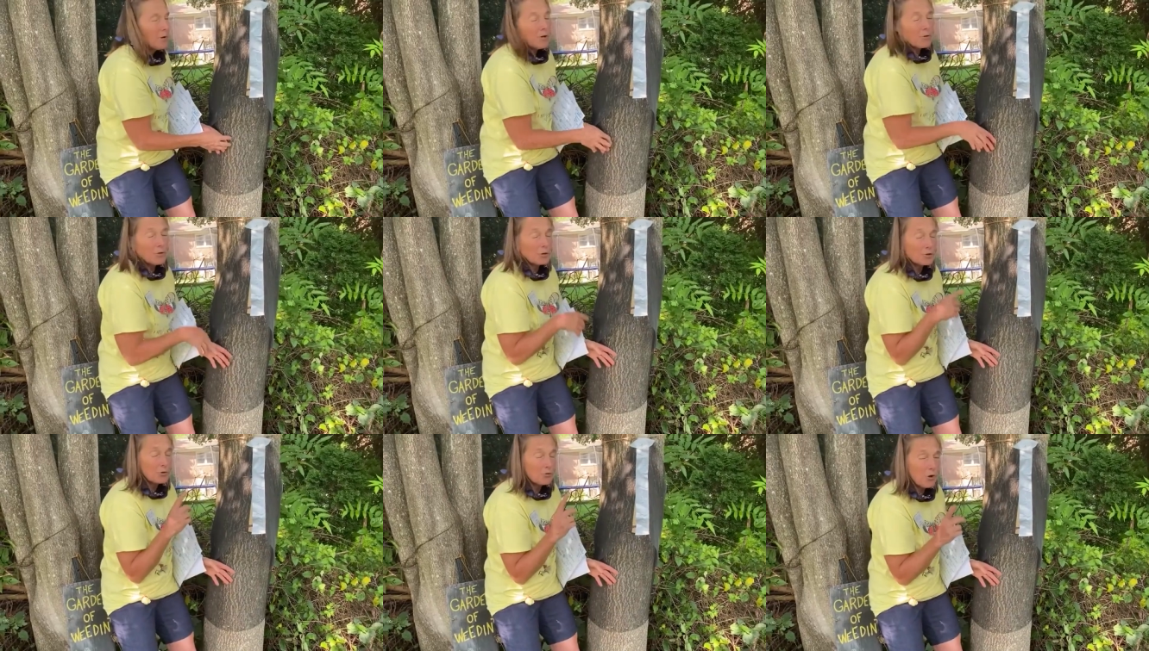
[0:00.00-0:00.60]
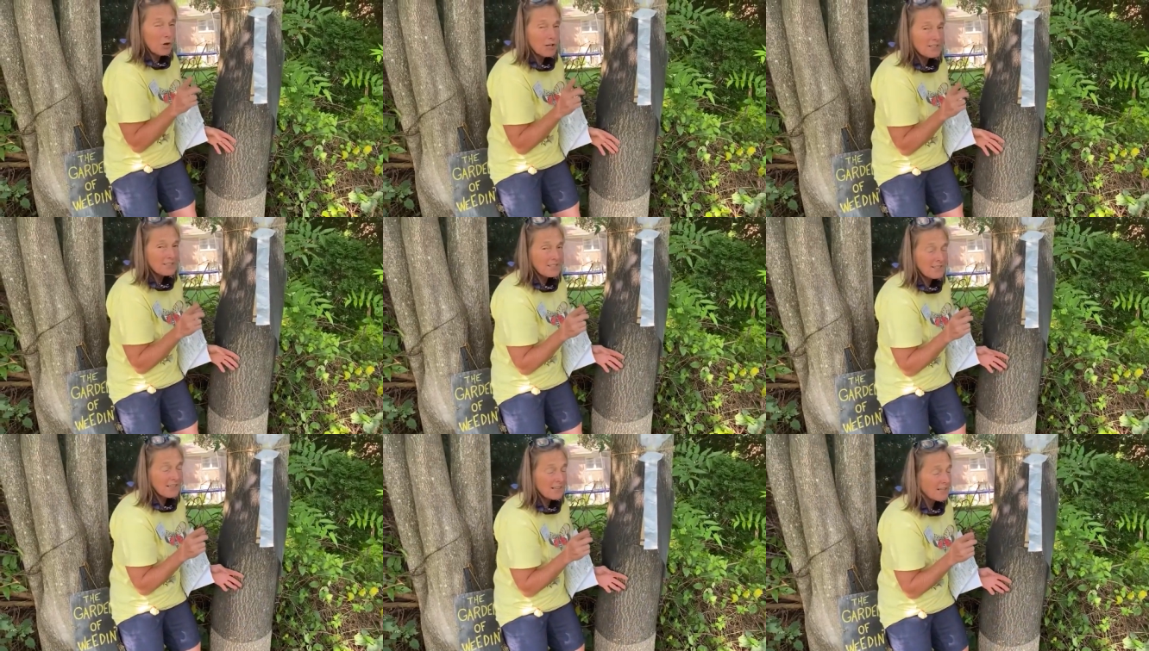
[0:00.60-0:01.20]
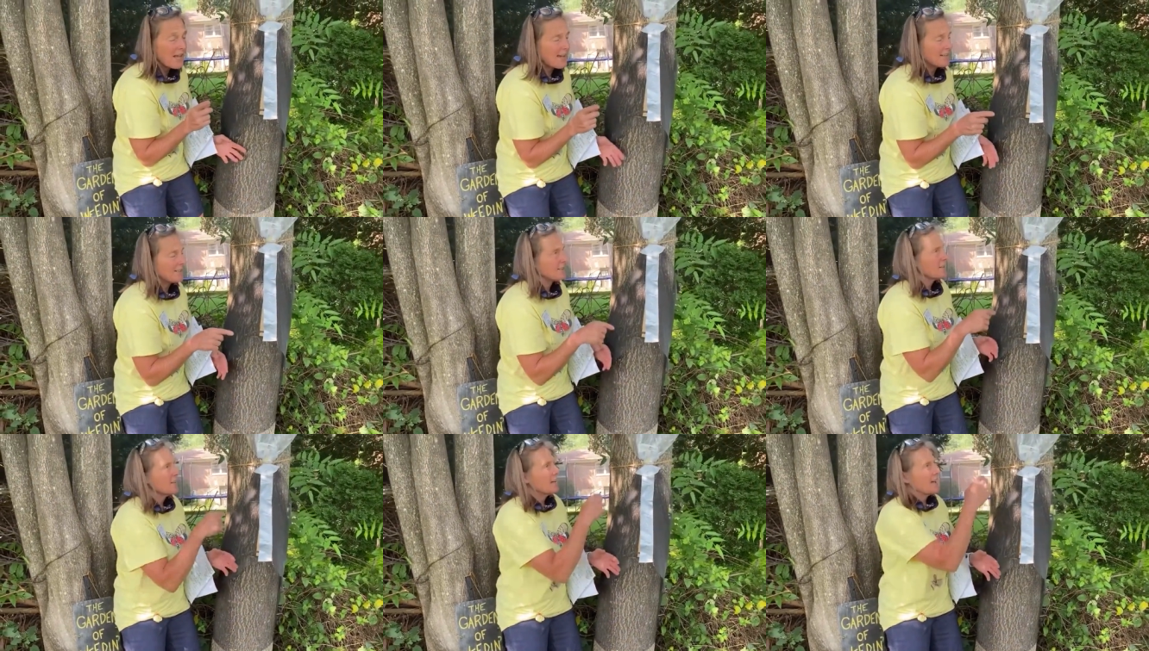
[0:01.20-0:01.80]
they're drawn to the light
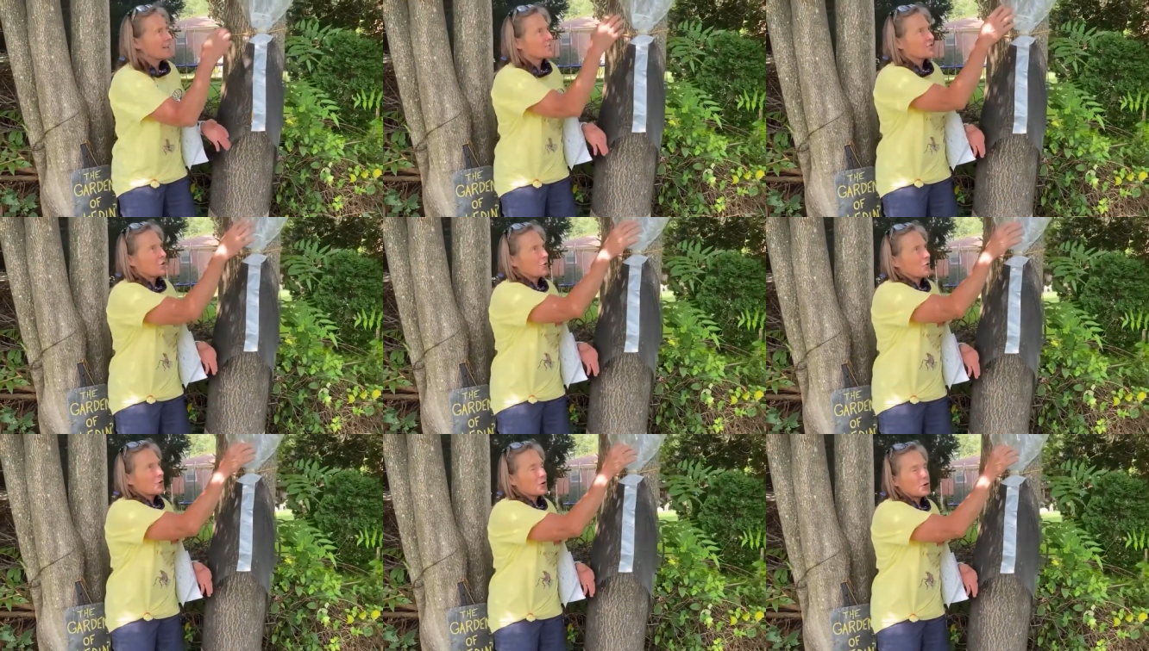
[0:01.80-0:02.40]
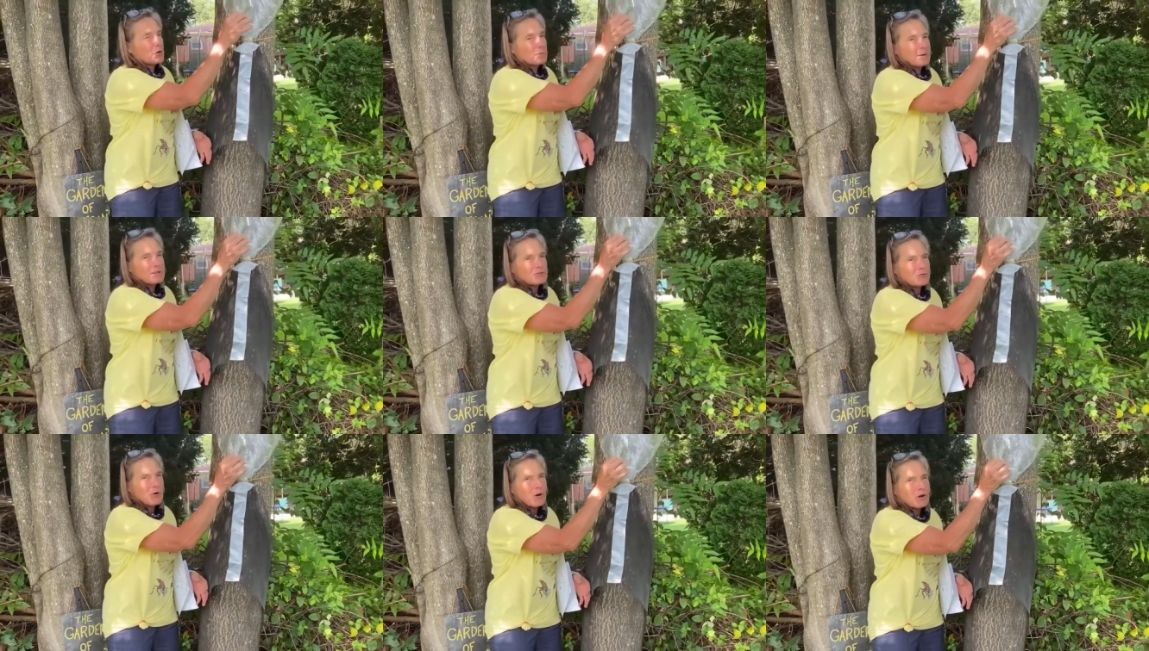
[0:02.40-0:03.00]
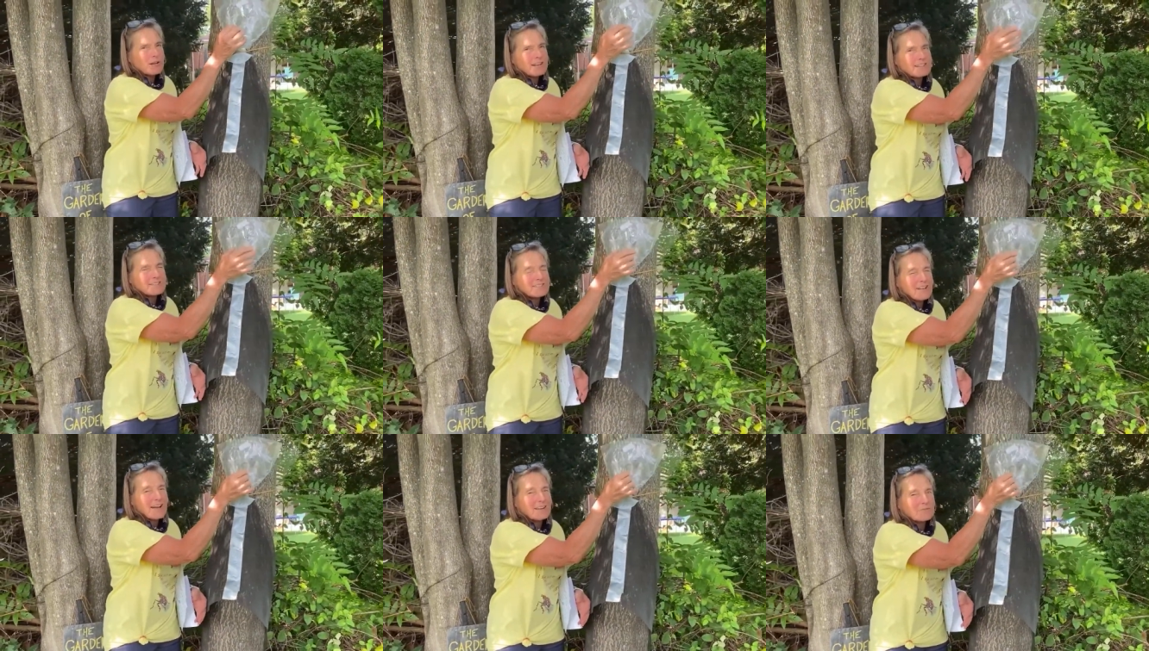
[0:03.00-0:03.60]
and so they're going to be drawn
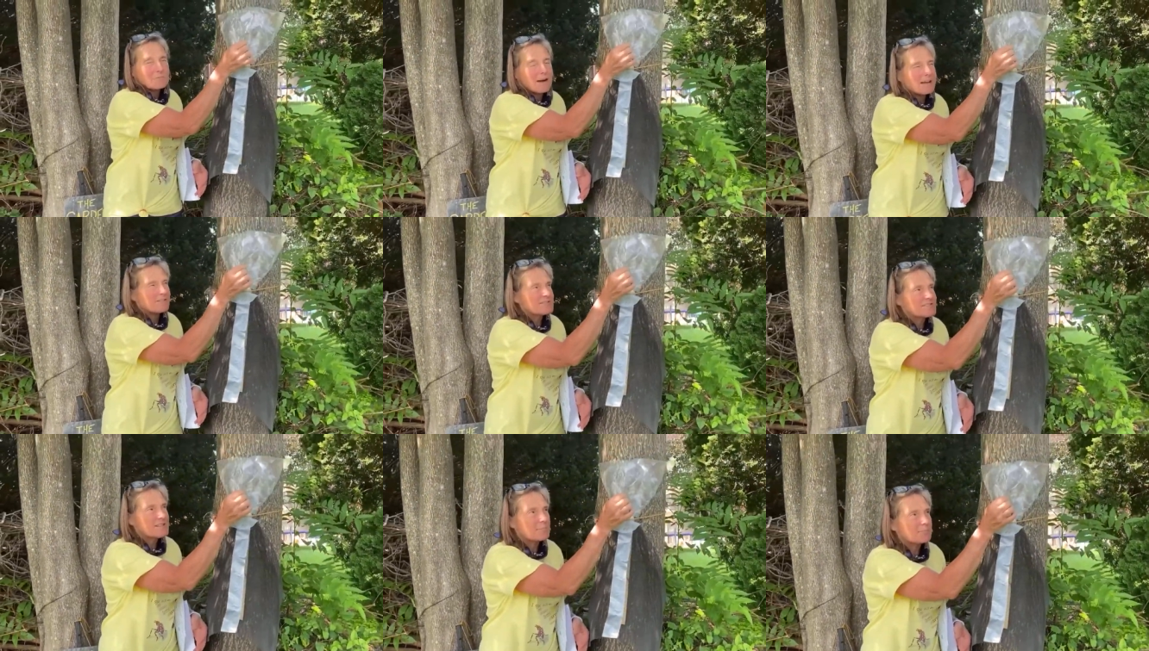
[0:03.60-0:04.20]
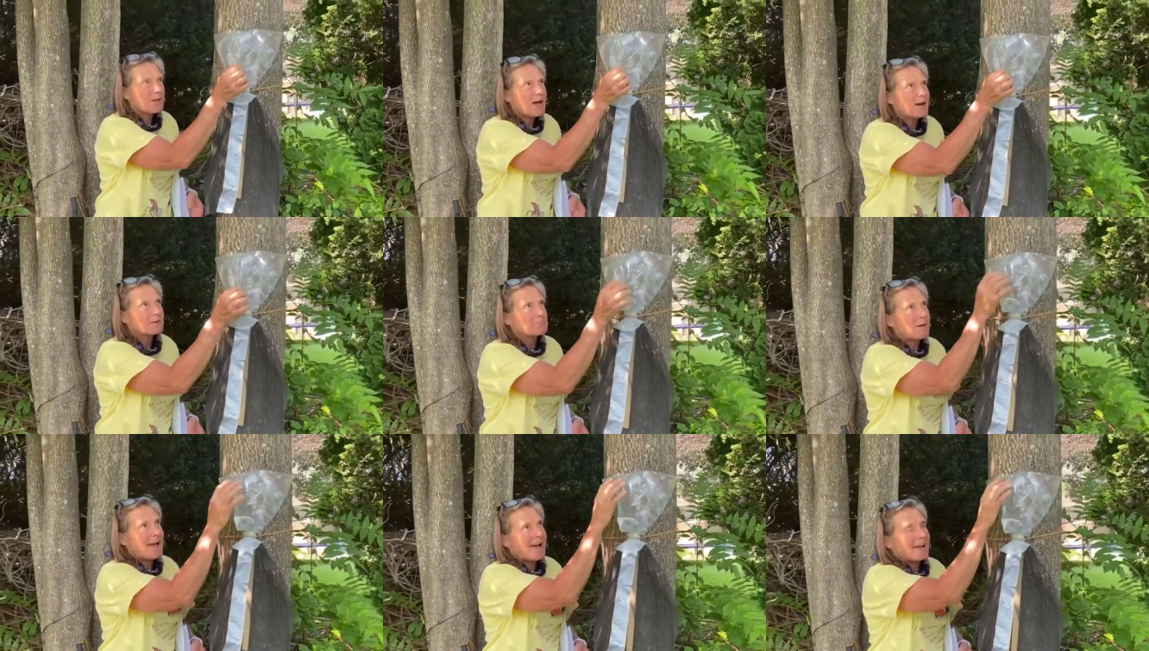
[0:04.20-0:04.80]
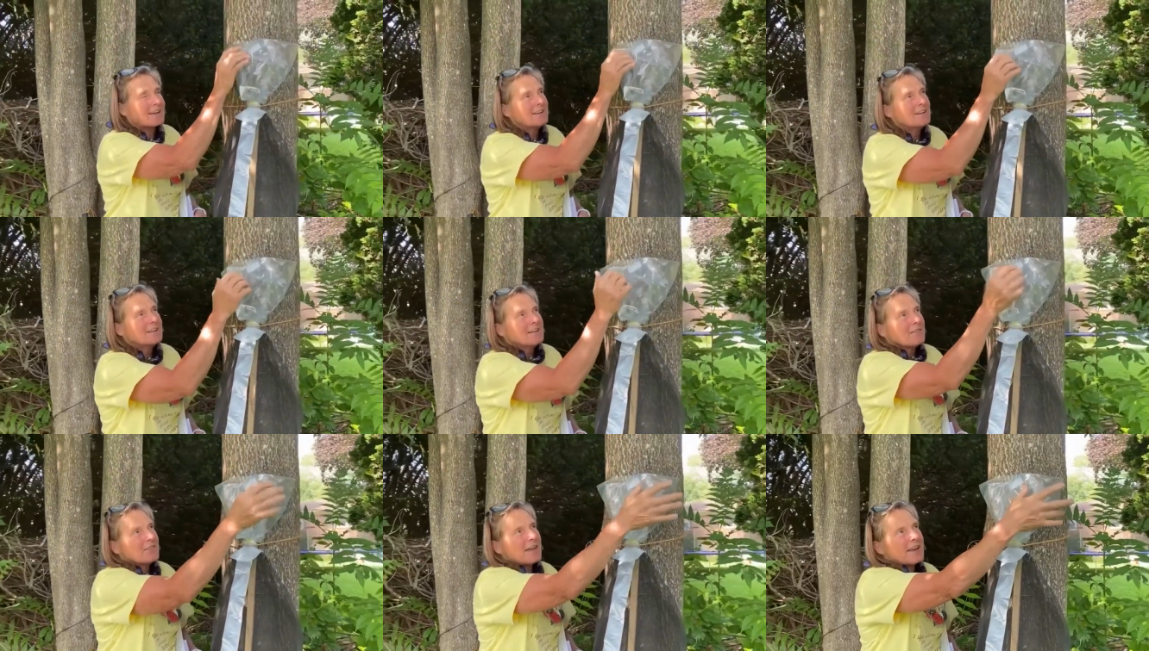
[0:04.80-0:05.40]
inside of my ziploc bag
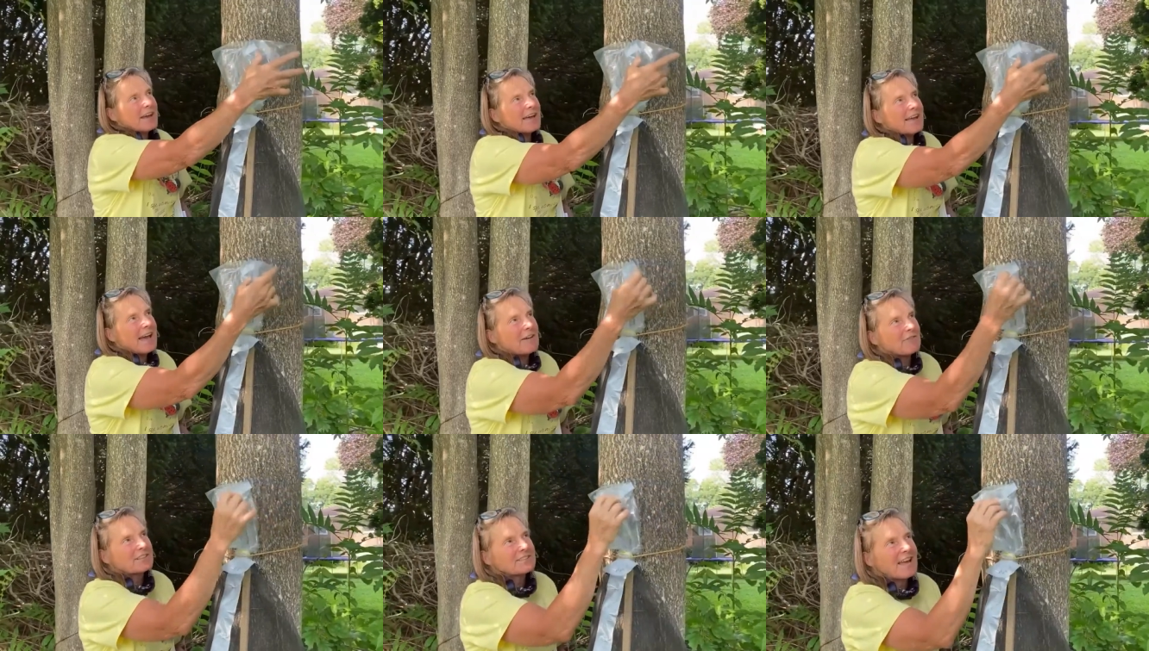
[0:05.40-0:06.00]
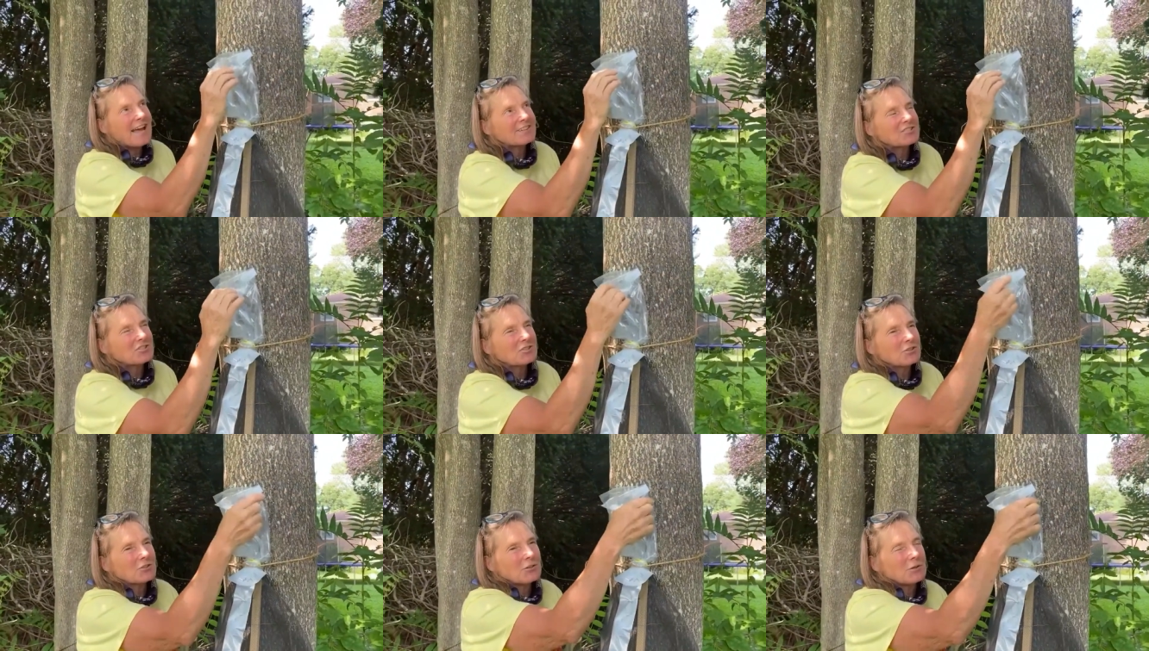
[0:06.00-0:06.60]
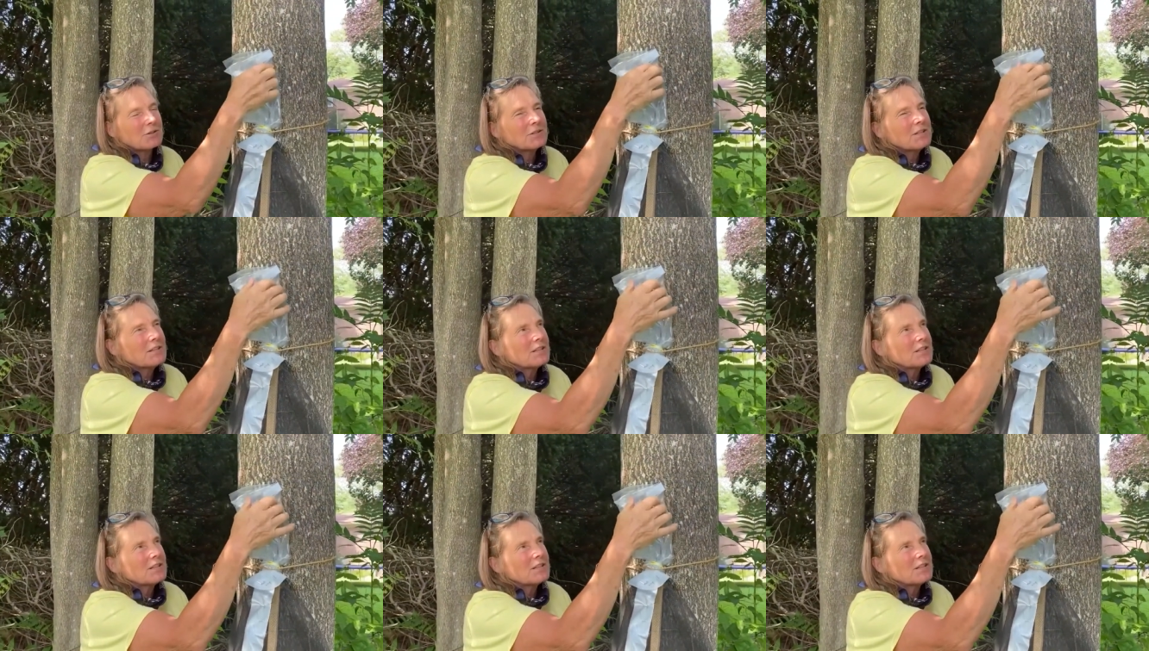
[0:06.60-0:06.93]
that i have attached to the